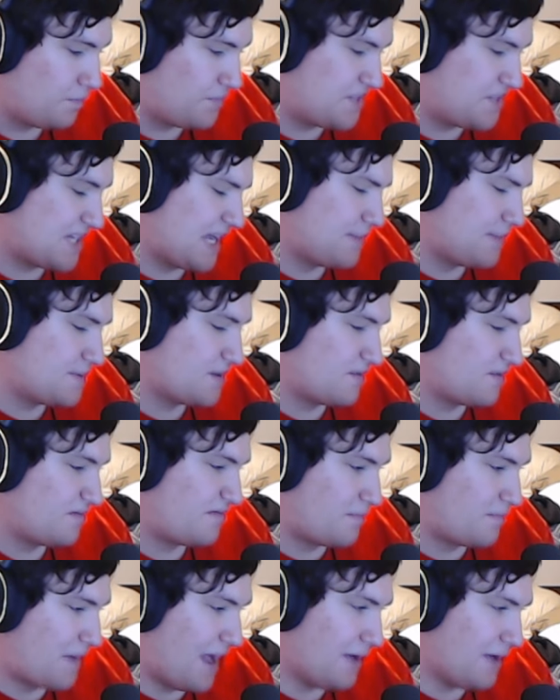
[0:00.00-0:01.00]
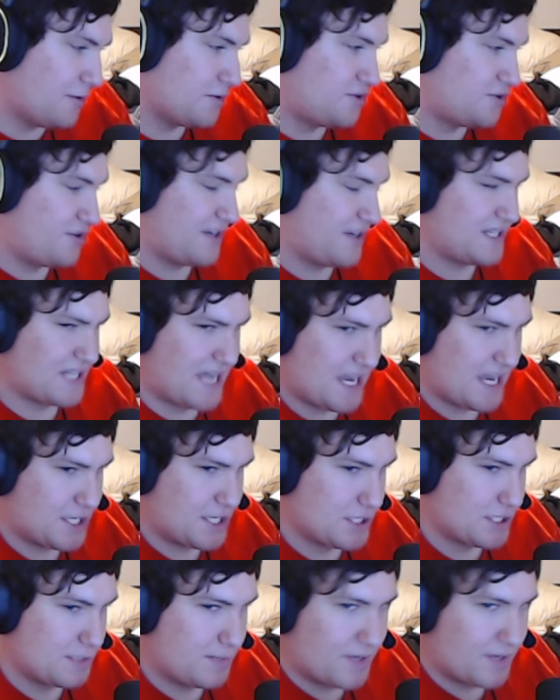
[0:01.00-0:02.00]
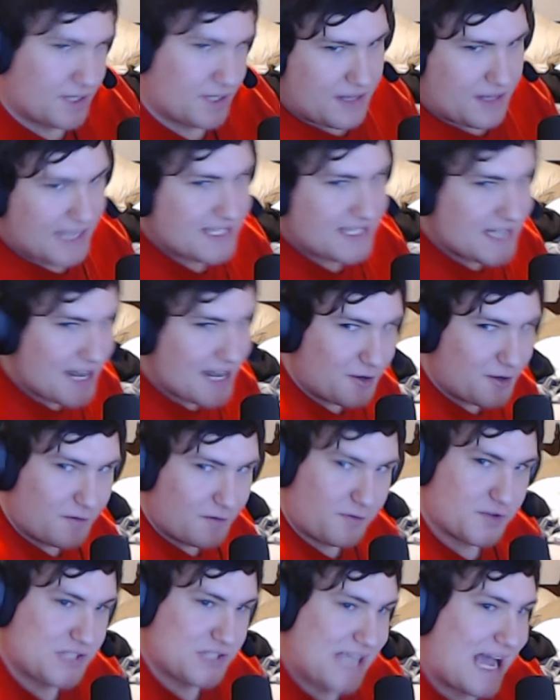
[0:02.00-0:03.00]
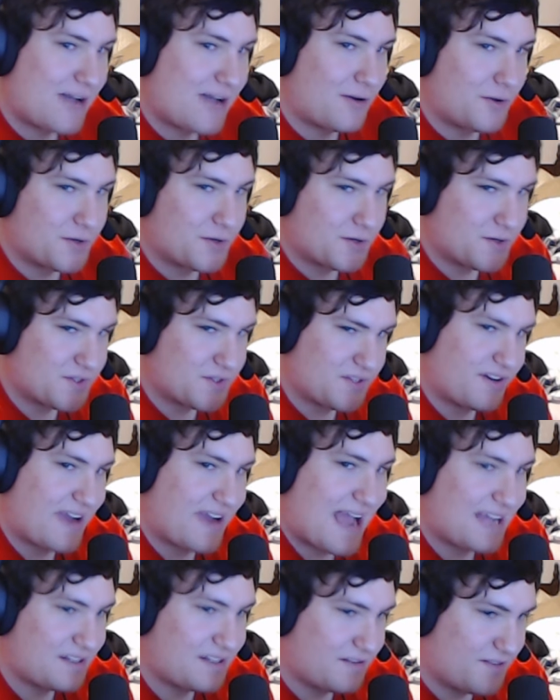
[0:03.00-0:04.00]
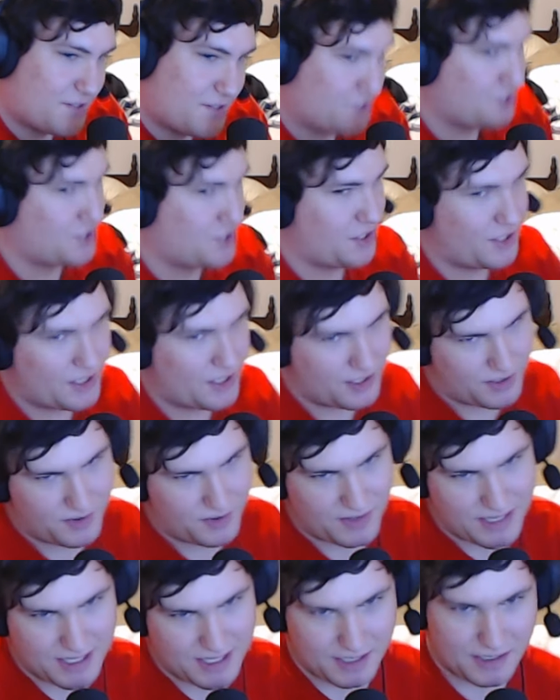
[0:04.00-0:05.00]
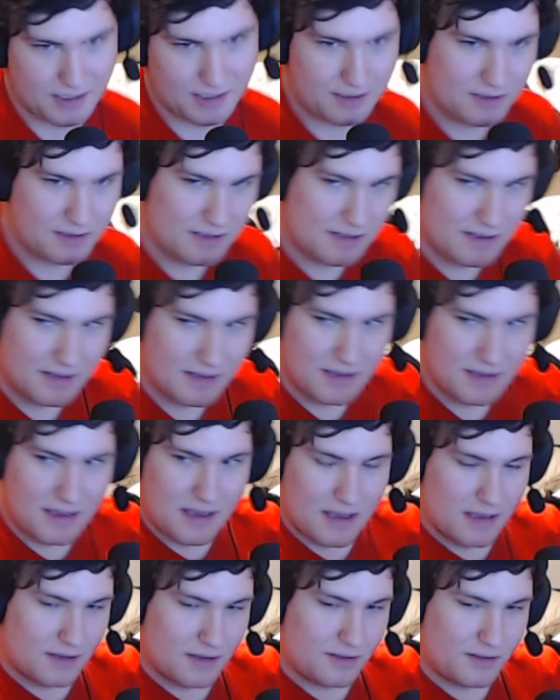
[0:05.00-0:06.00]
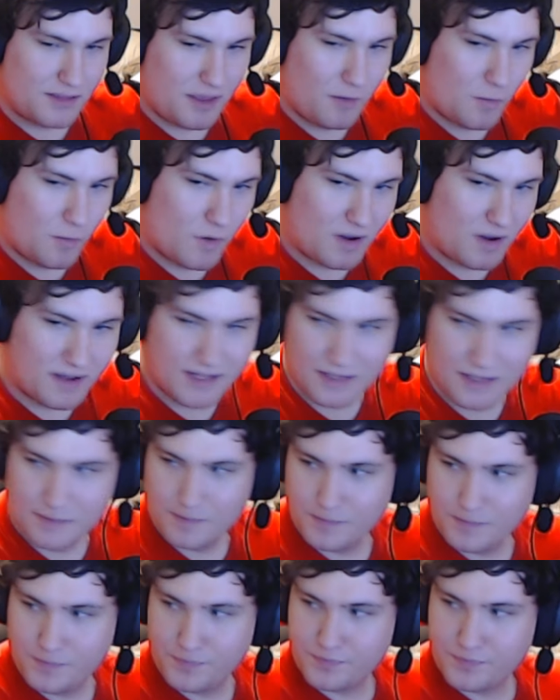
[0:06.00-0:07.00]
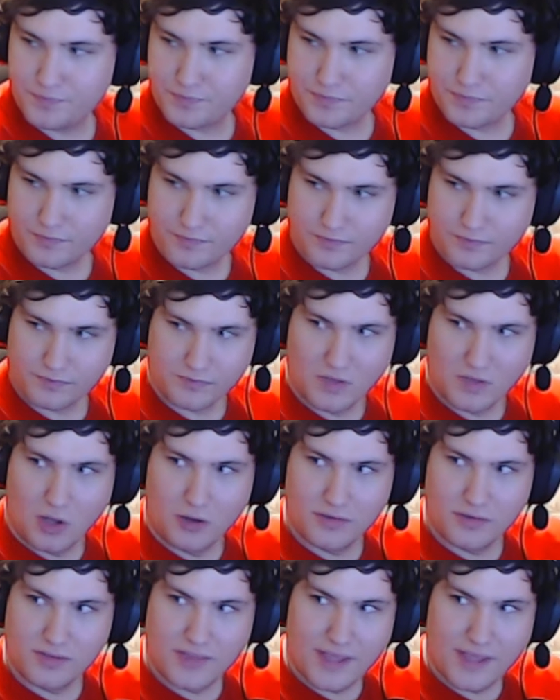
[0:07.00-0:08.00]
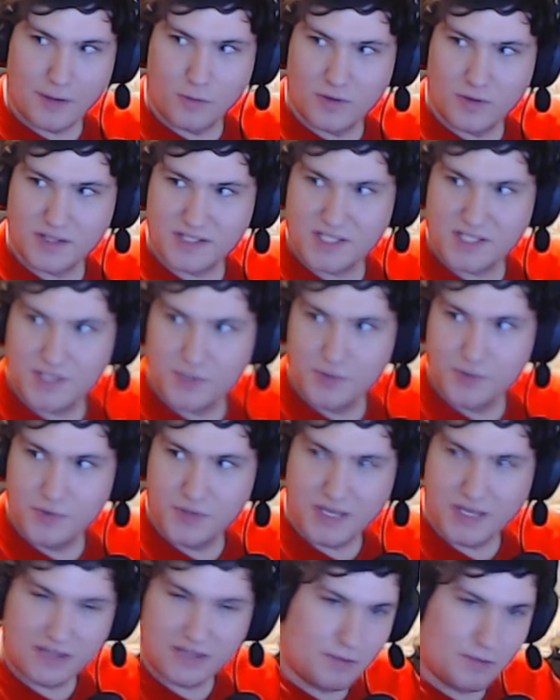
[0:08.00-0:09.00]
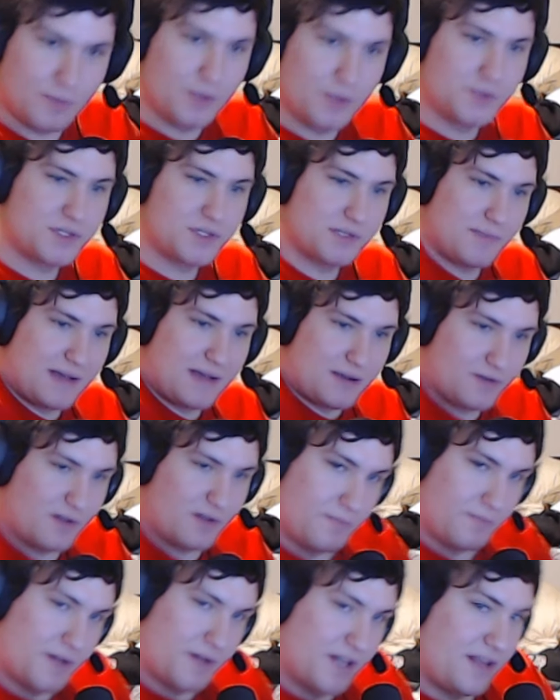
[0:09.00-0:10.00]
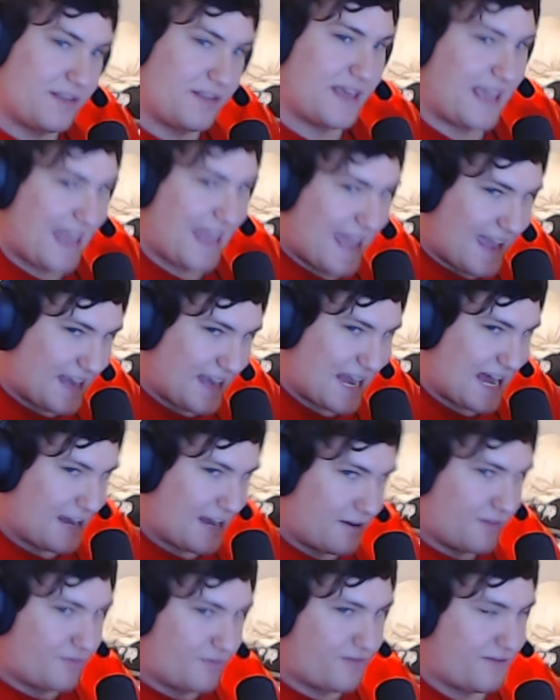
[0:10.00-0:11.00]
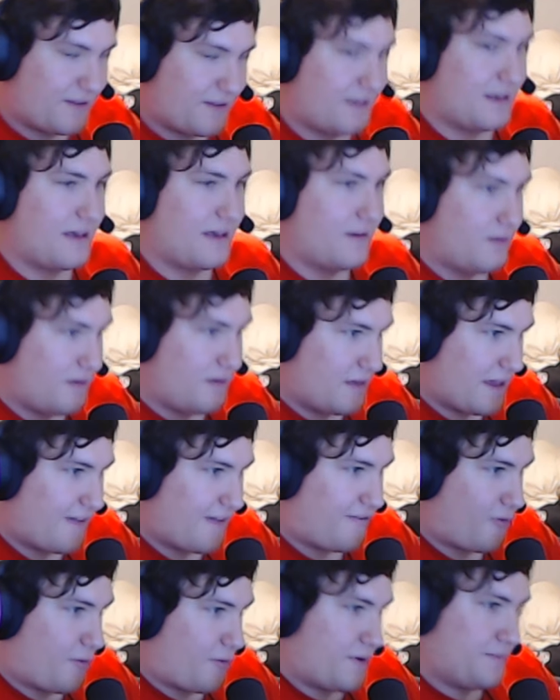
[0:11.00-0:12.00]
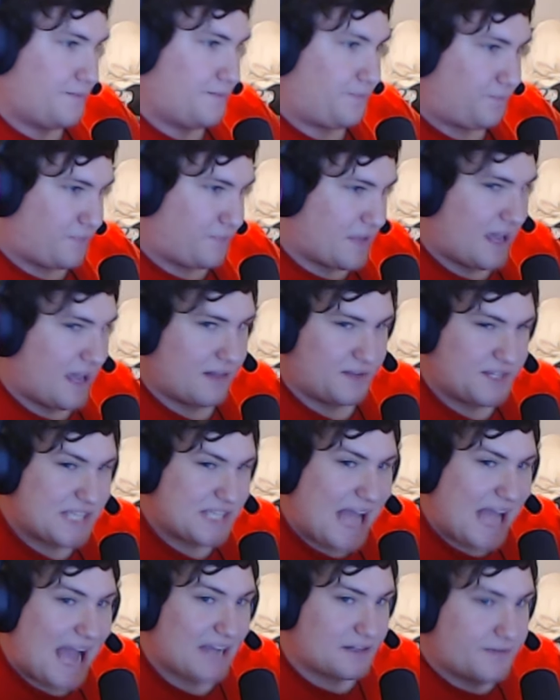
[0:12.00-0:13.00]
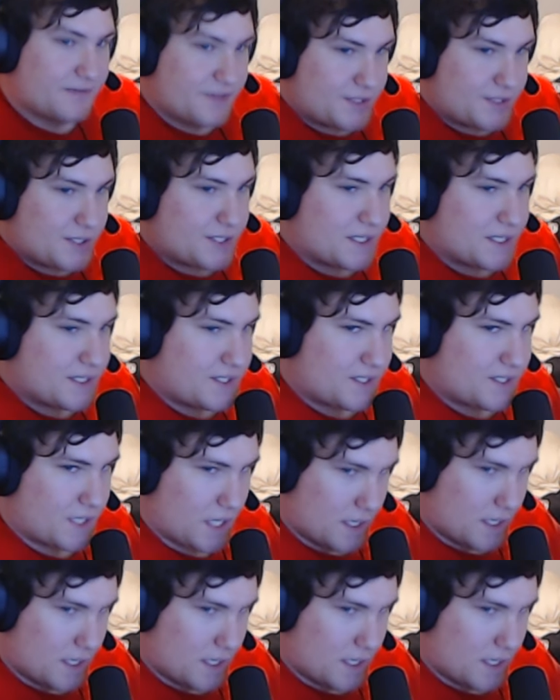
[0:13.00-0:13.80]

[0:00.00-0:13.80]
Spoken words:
types of microtransactions, but that's not good for stockholders or Activision. Like they want they want to get the most amount of money they can out of everyone. At least Activision does.